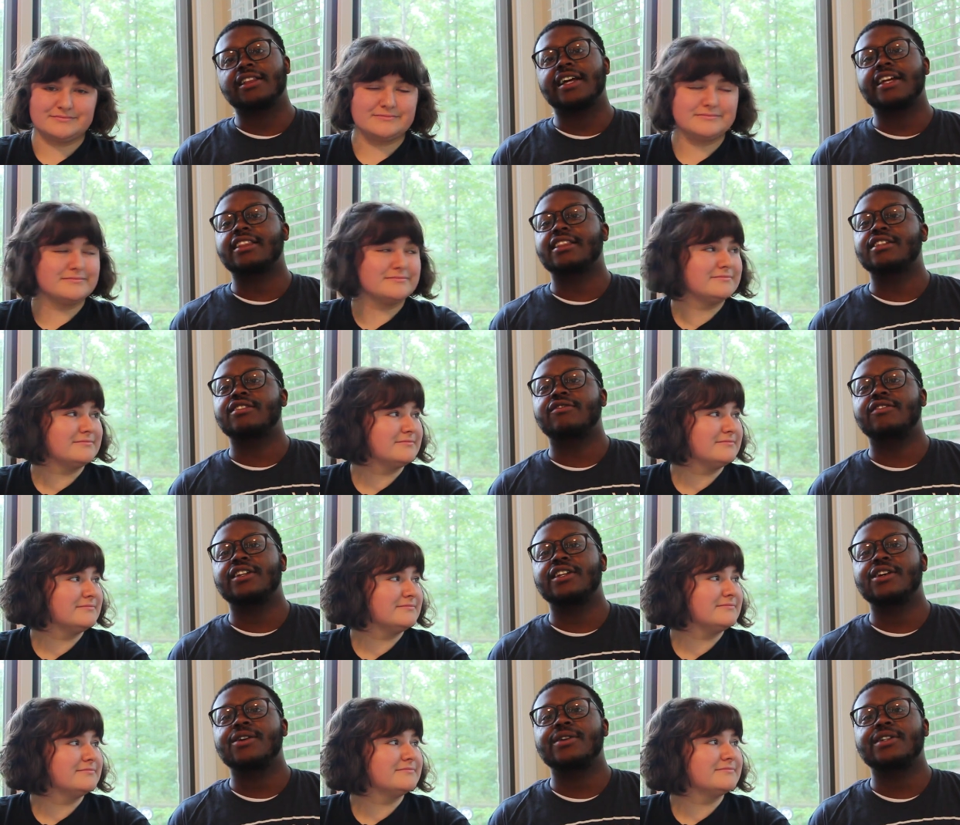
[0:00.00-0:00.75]
Speaker 1: like this
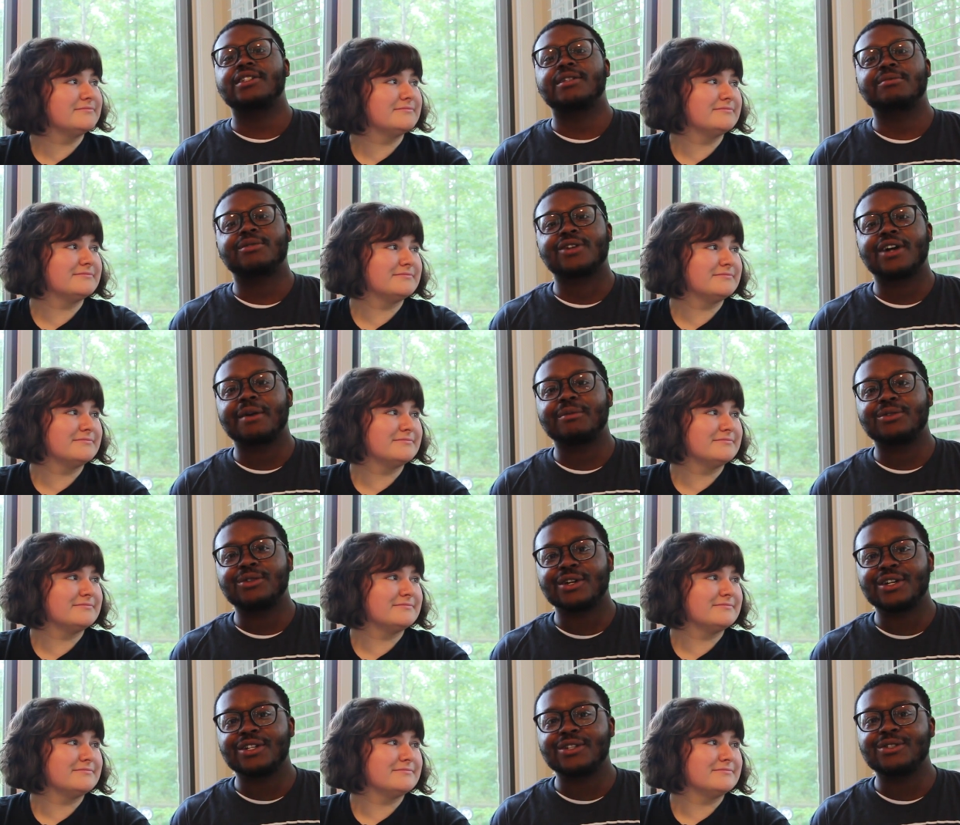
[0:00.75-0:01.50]
video and subscribe
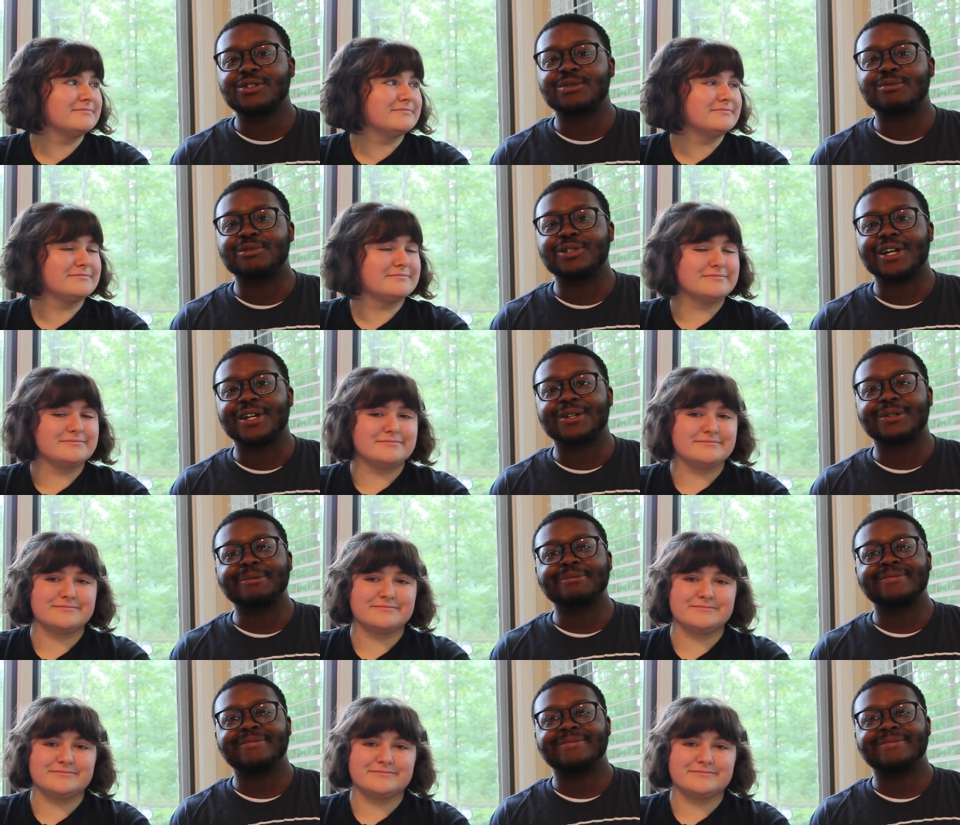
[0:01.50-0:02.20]
to our YouTube channel.